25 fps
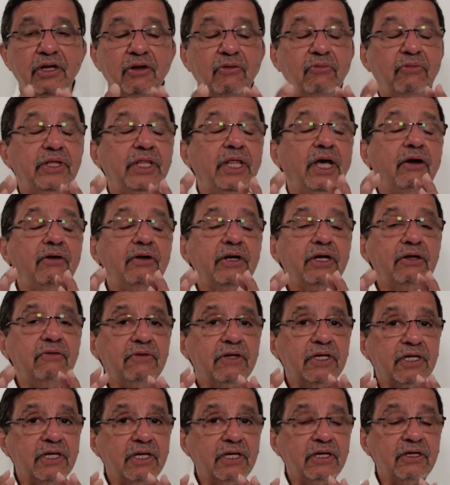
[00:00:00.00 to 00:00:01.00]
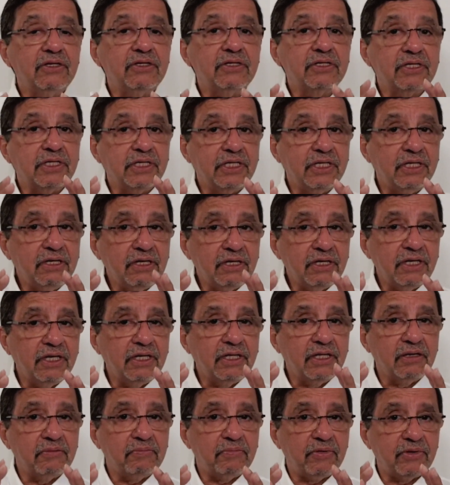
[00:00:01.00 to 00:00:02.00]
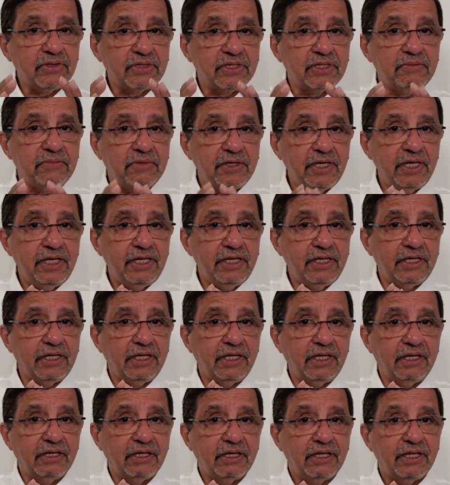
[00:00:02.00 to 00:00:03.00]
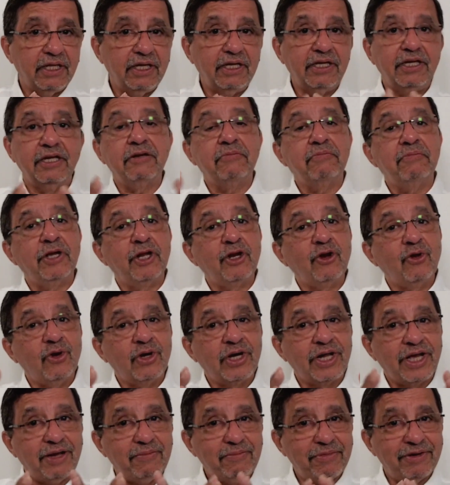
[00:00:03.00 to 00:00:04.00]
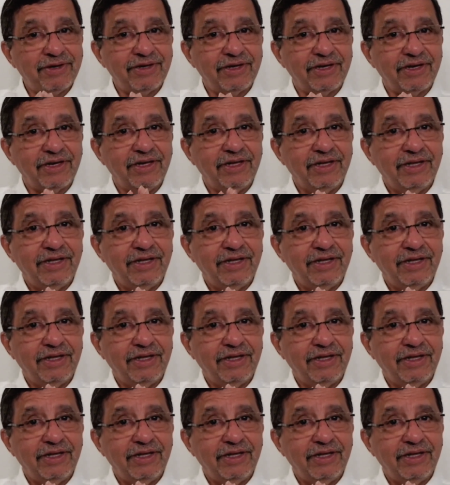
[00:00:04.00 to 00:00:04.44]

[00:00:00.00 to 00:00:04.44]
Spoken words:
without even considering the possibility that it may not happen?